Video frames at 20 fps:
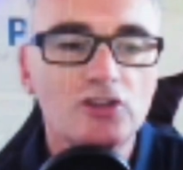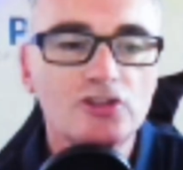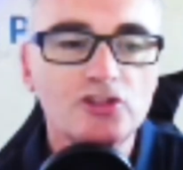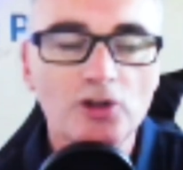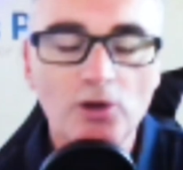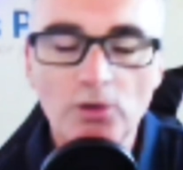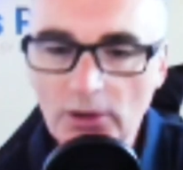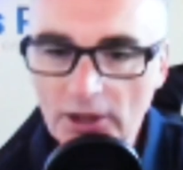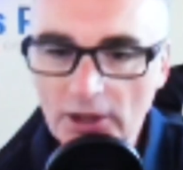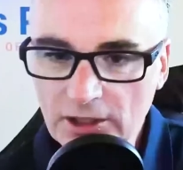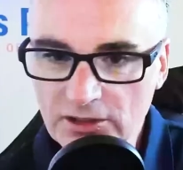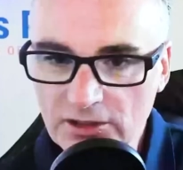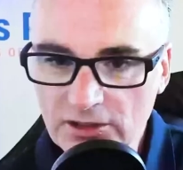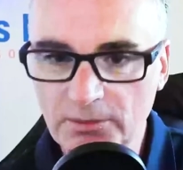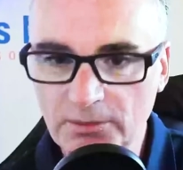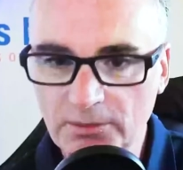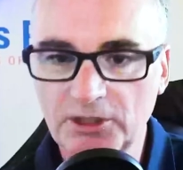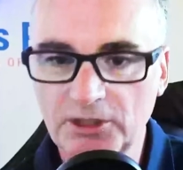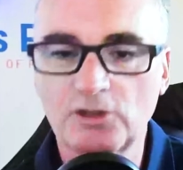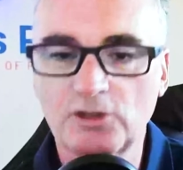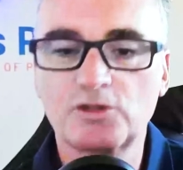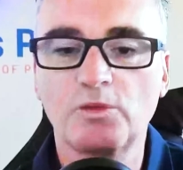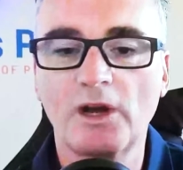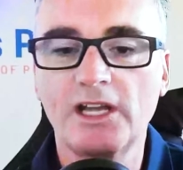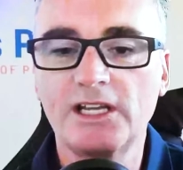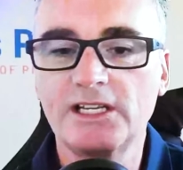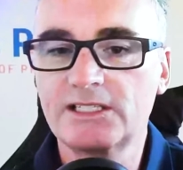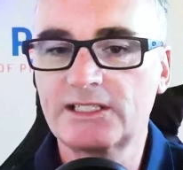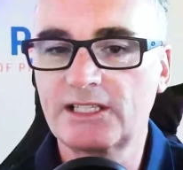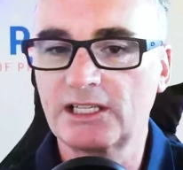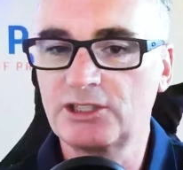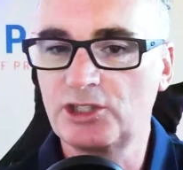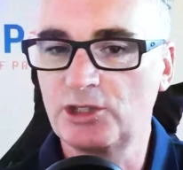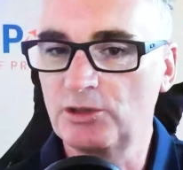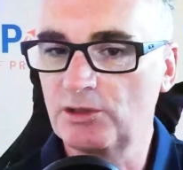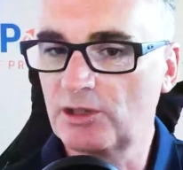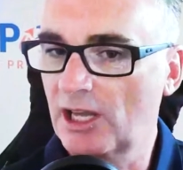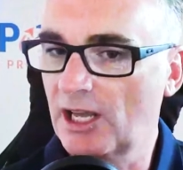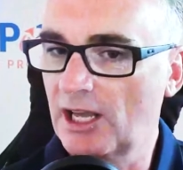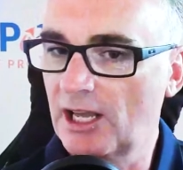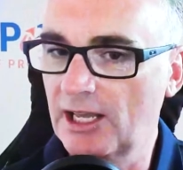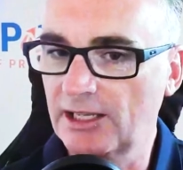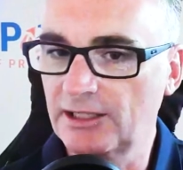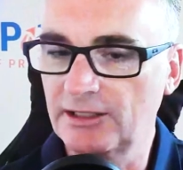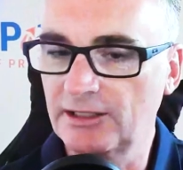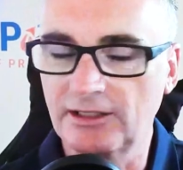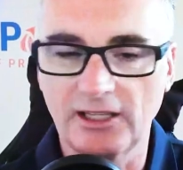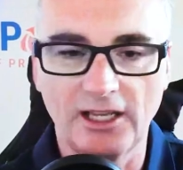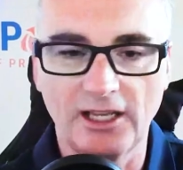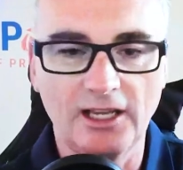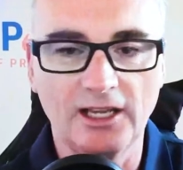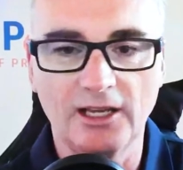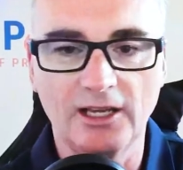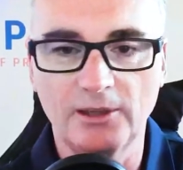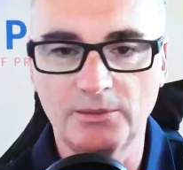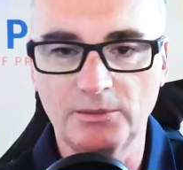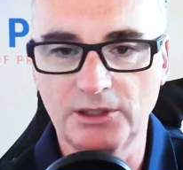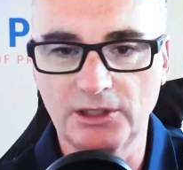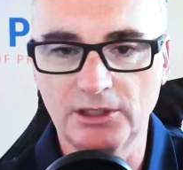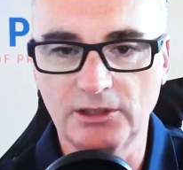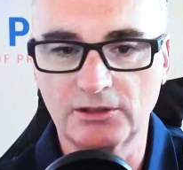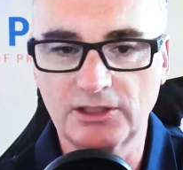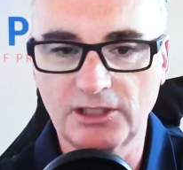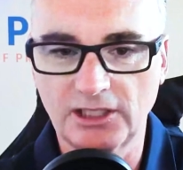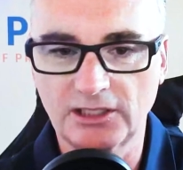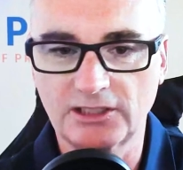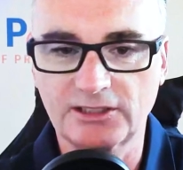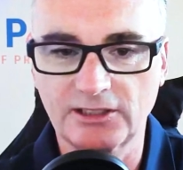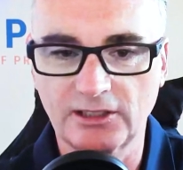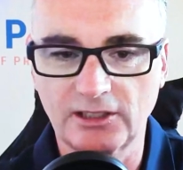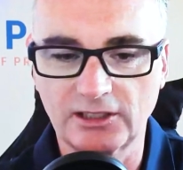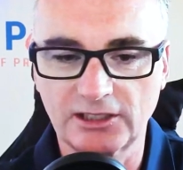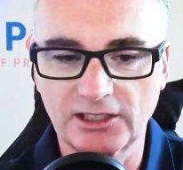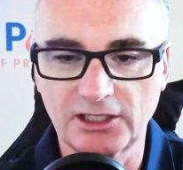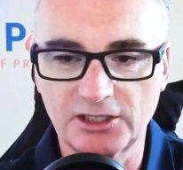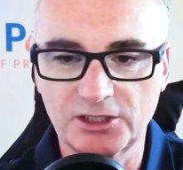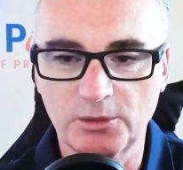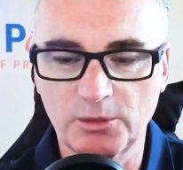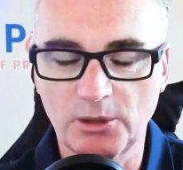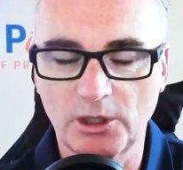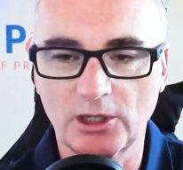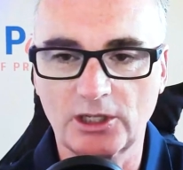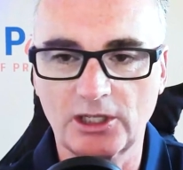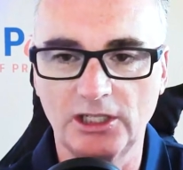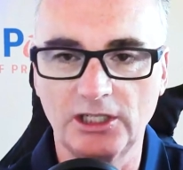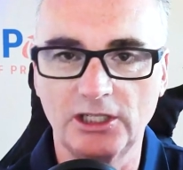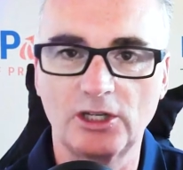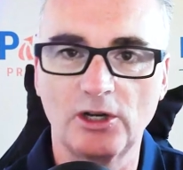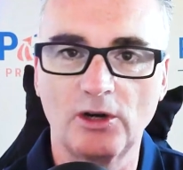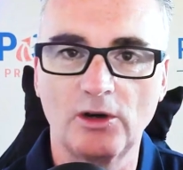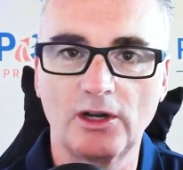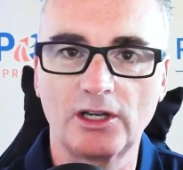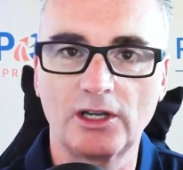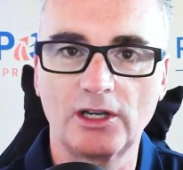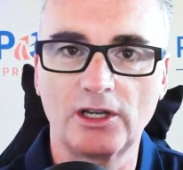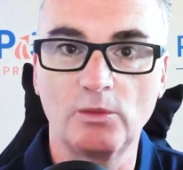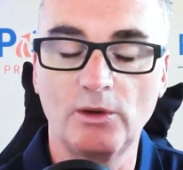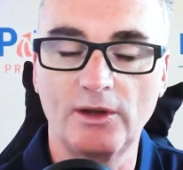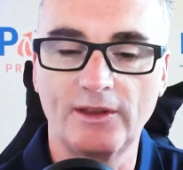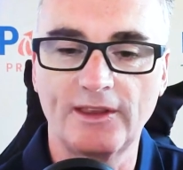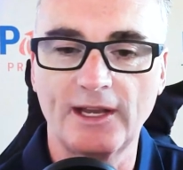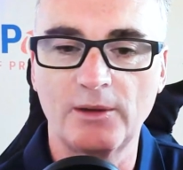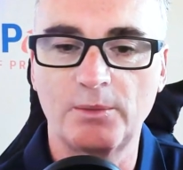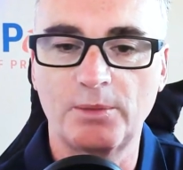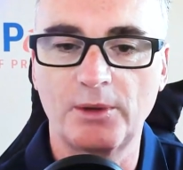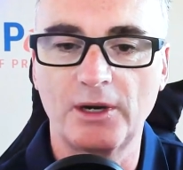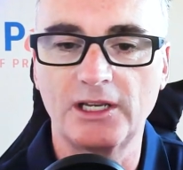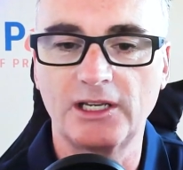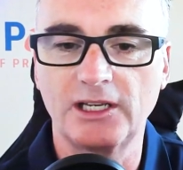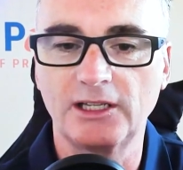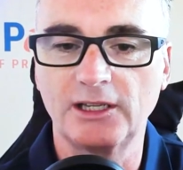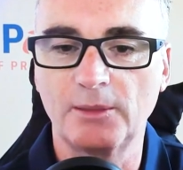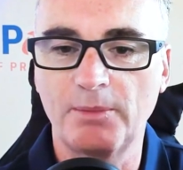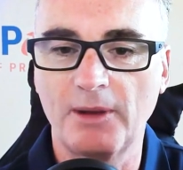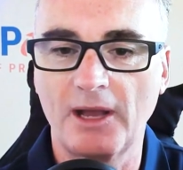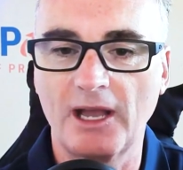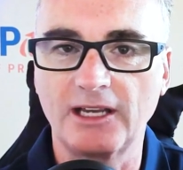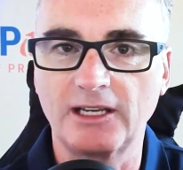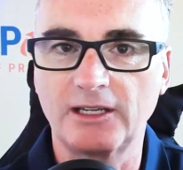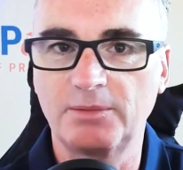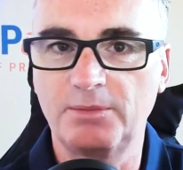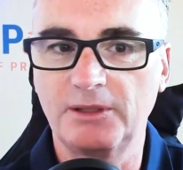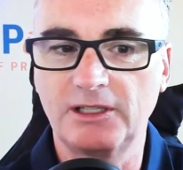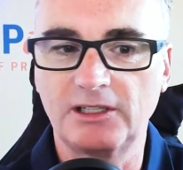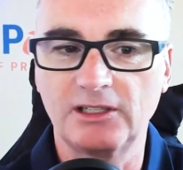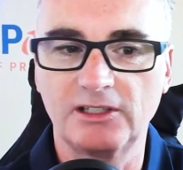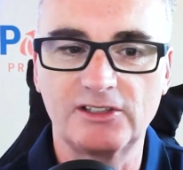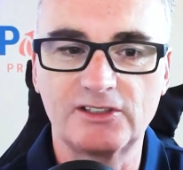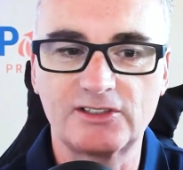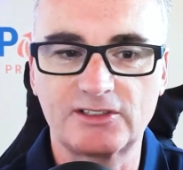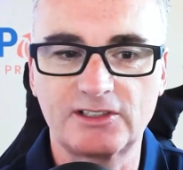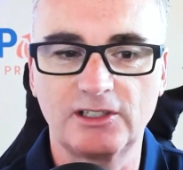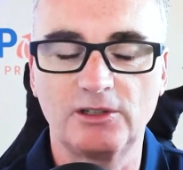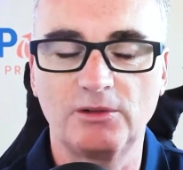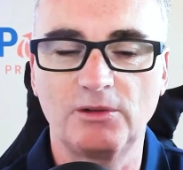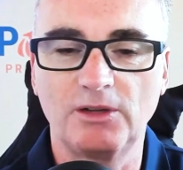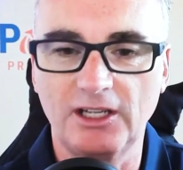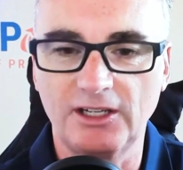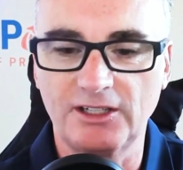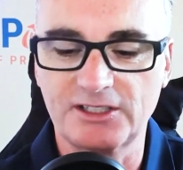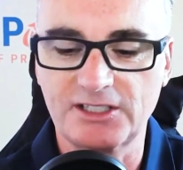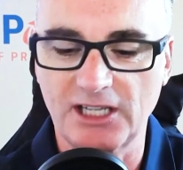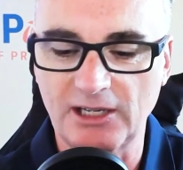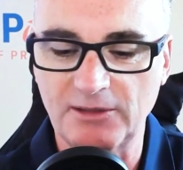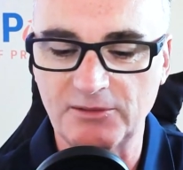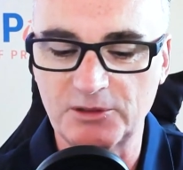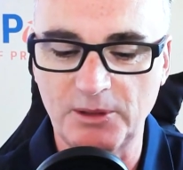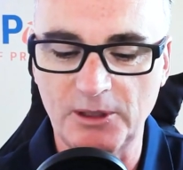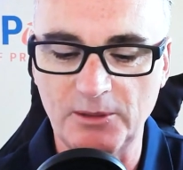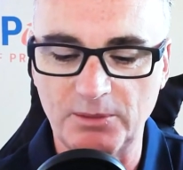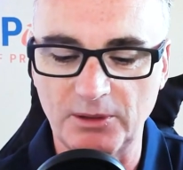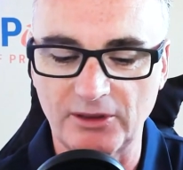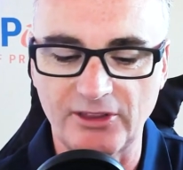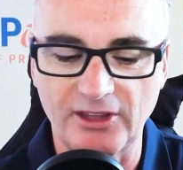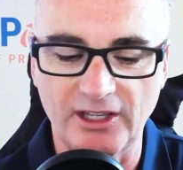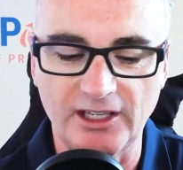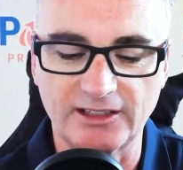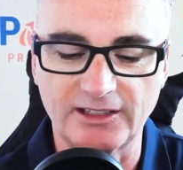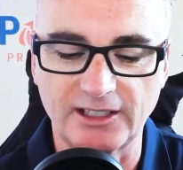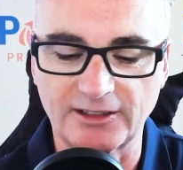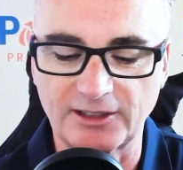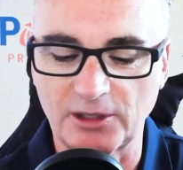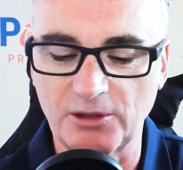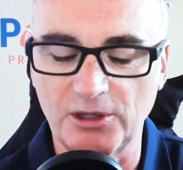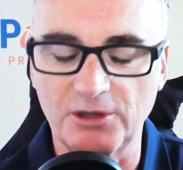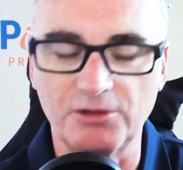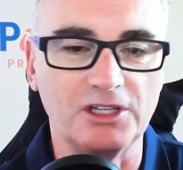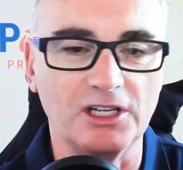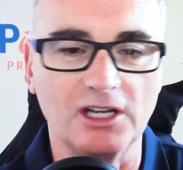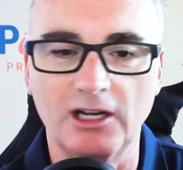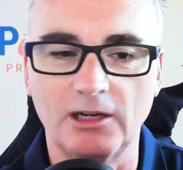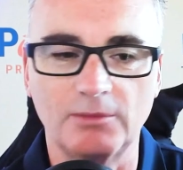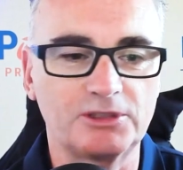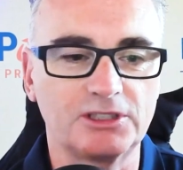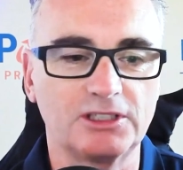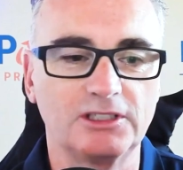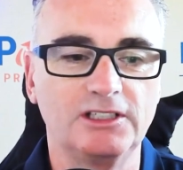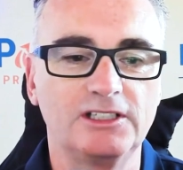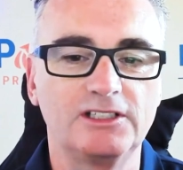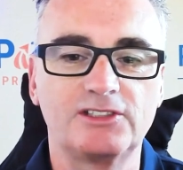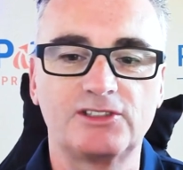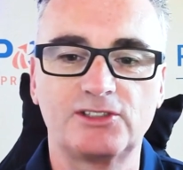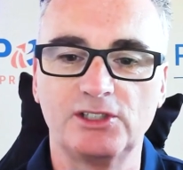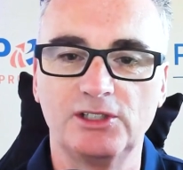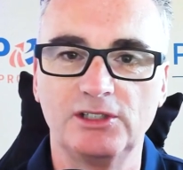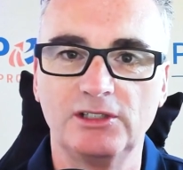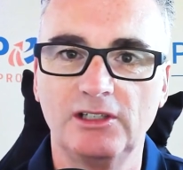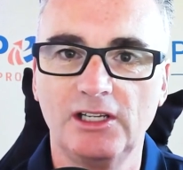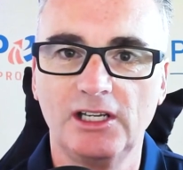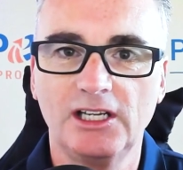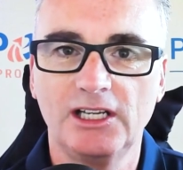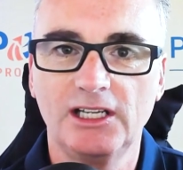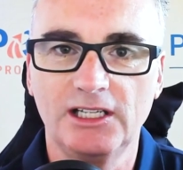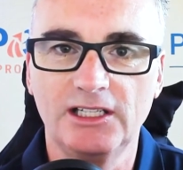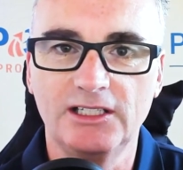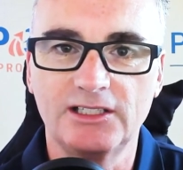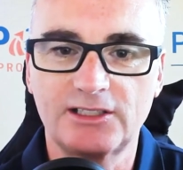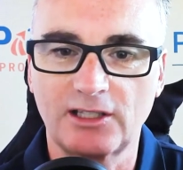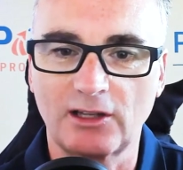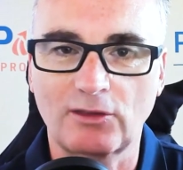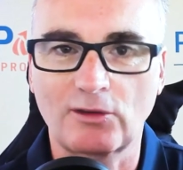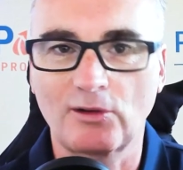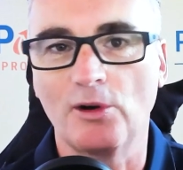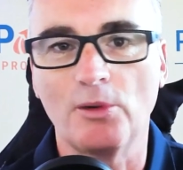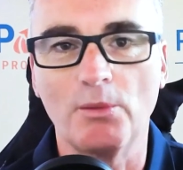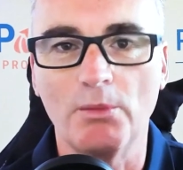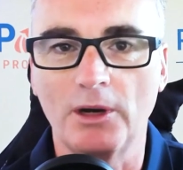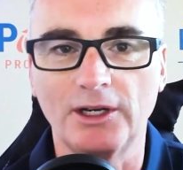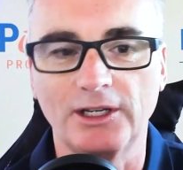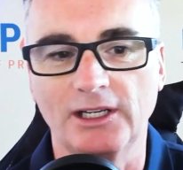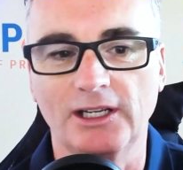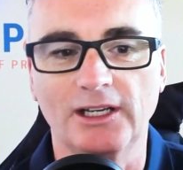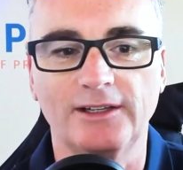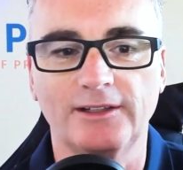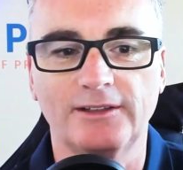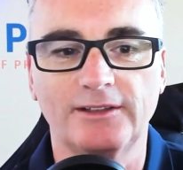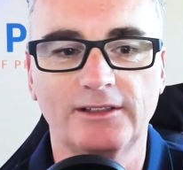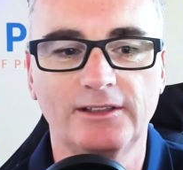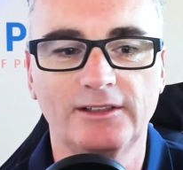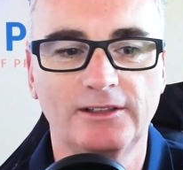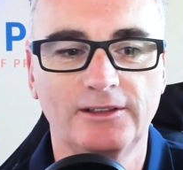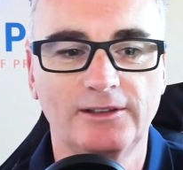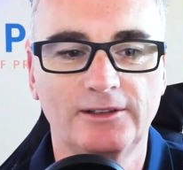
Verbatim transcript: So, what are some of those ways that you can, um, you know, kickstart and get your marketing going without breaking the bank? Because you know, a lot of times people think that their only option is to is to throw money at it.